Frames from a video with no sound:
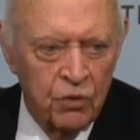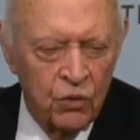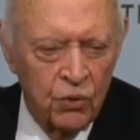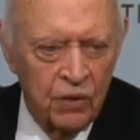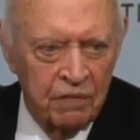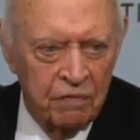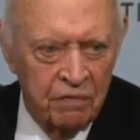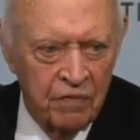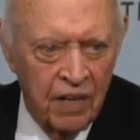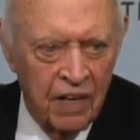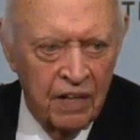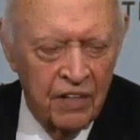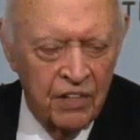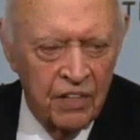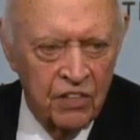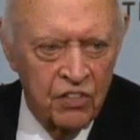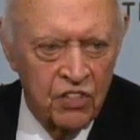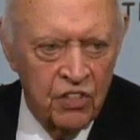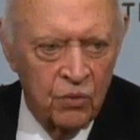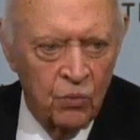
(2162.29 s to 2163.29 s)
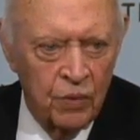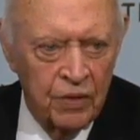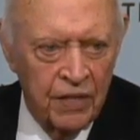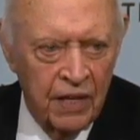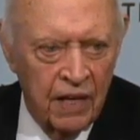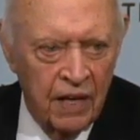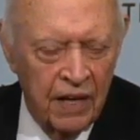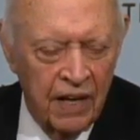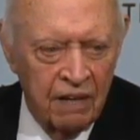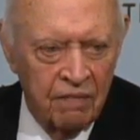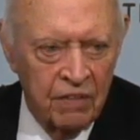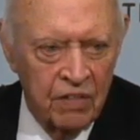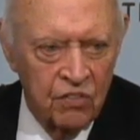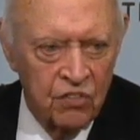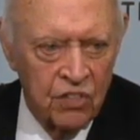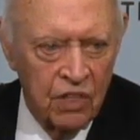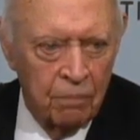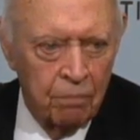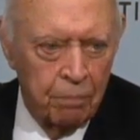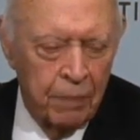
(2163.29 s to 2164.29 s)
for him to have fired Nixon without
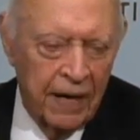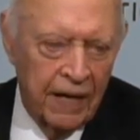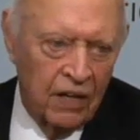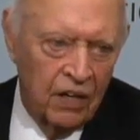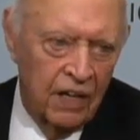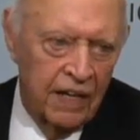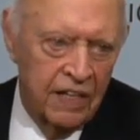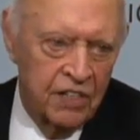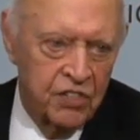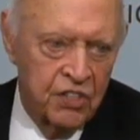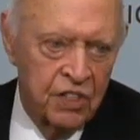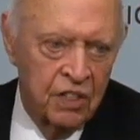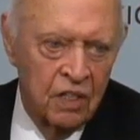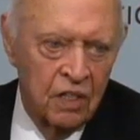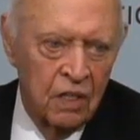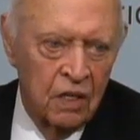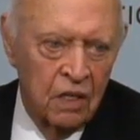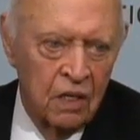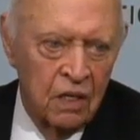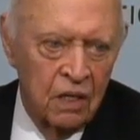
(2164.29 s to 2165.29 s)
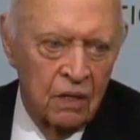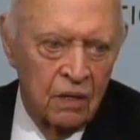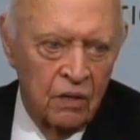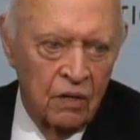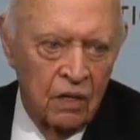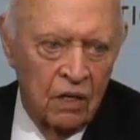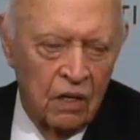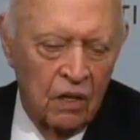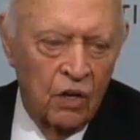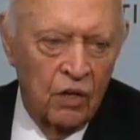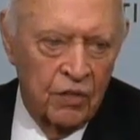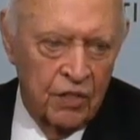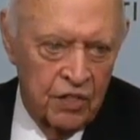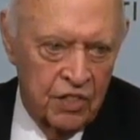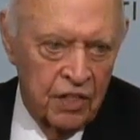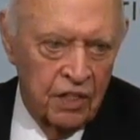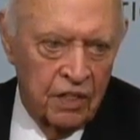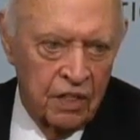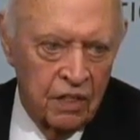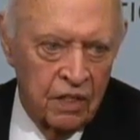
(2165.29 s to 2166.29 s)
having some backlash uh,
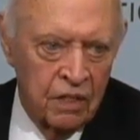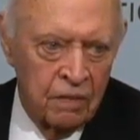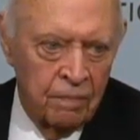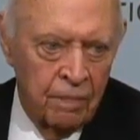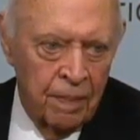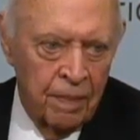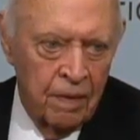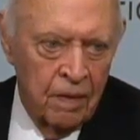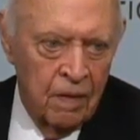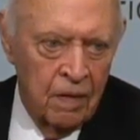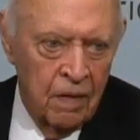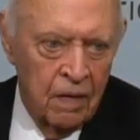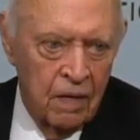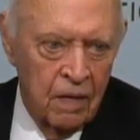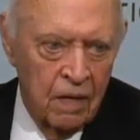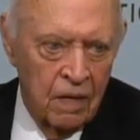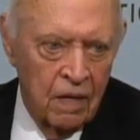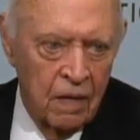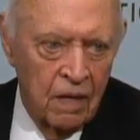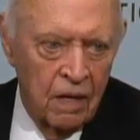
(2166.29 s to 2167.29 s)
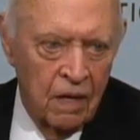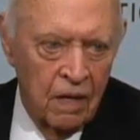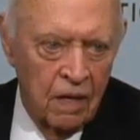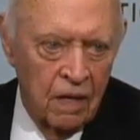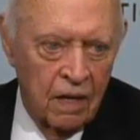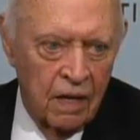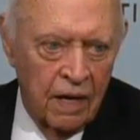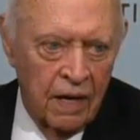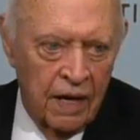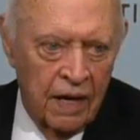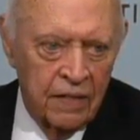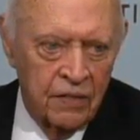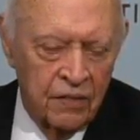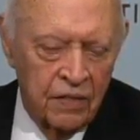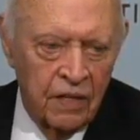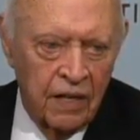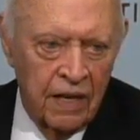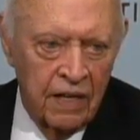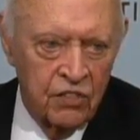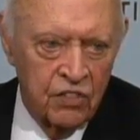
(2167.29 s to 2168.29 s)
on the ticket.
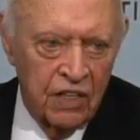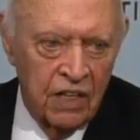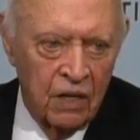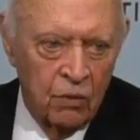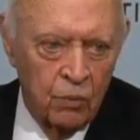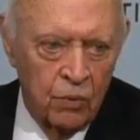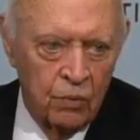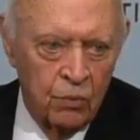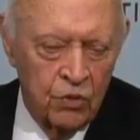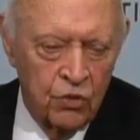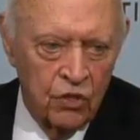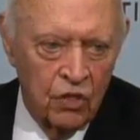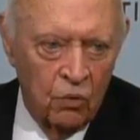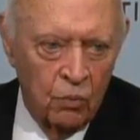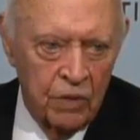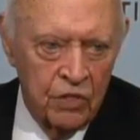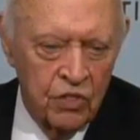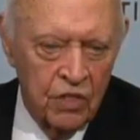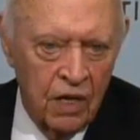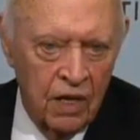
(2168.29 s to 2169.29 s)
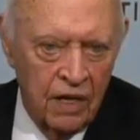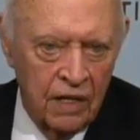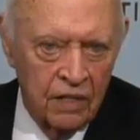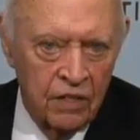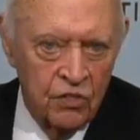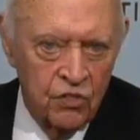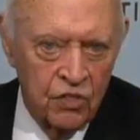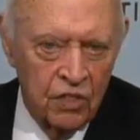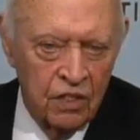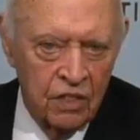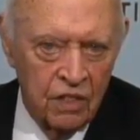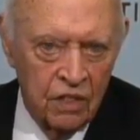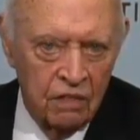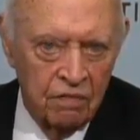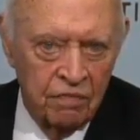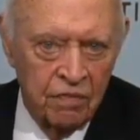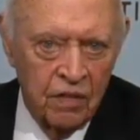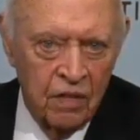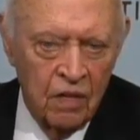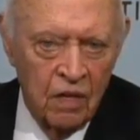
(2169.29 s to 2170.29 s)
Uh, I, I, think Eisenhower was always
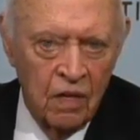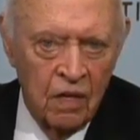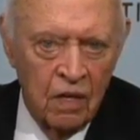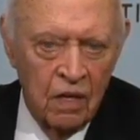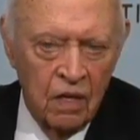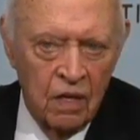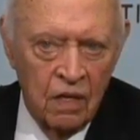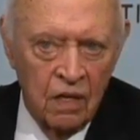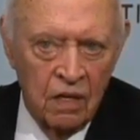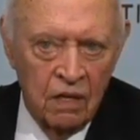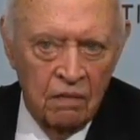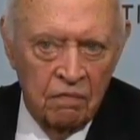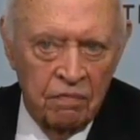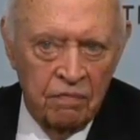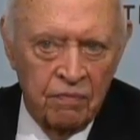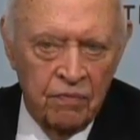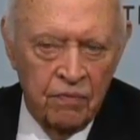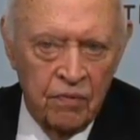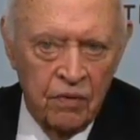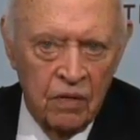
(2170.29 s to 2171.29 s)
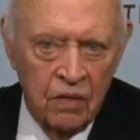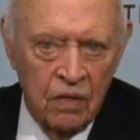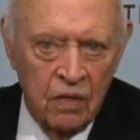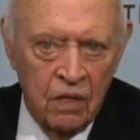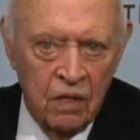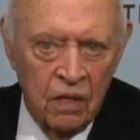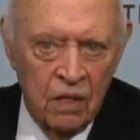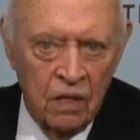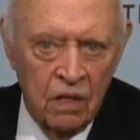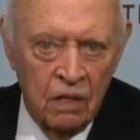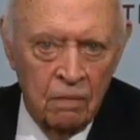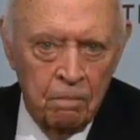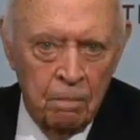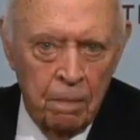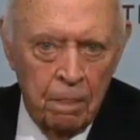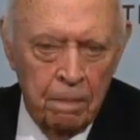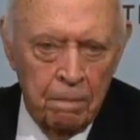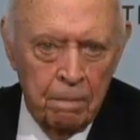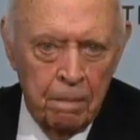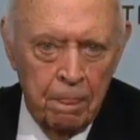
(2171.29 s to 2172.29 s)
cognizant of, of
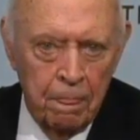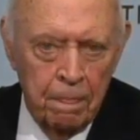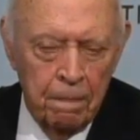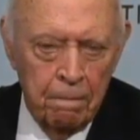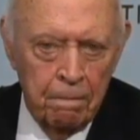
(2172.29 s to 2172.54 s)
um,